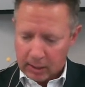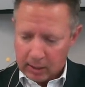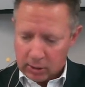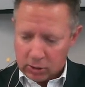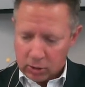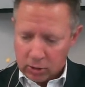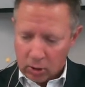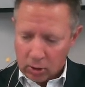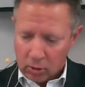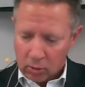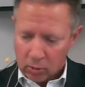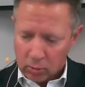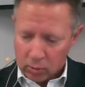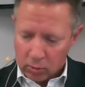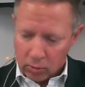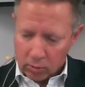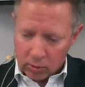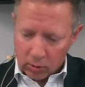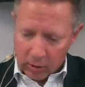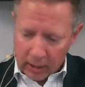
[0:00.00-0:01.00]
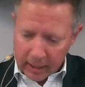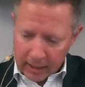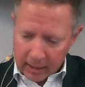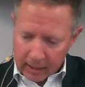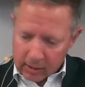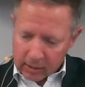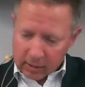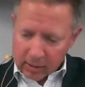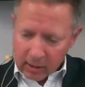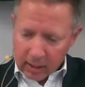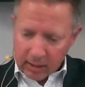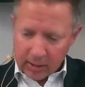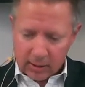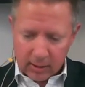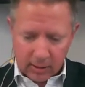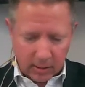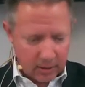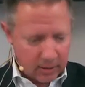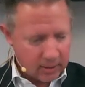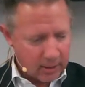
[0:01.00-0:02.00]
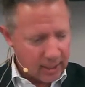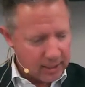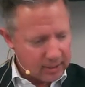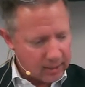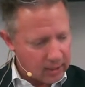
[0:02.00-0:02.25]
So they discuss this as